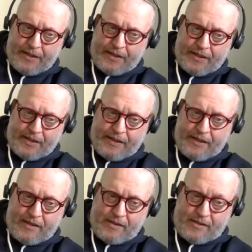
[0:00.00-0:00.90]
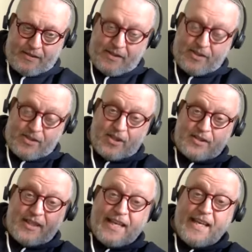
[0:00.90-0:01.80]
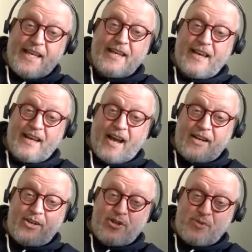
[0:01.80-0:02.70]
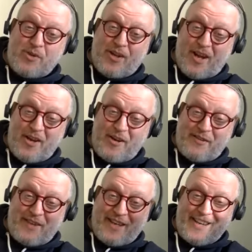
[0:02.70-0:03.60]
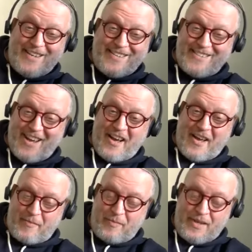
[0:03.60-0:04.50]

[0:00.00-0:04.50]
It's certainly an unusual, unnerving time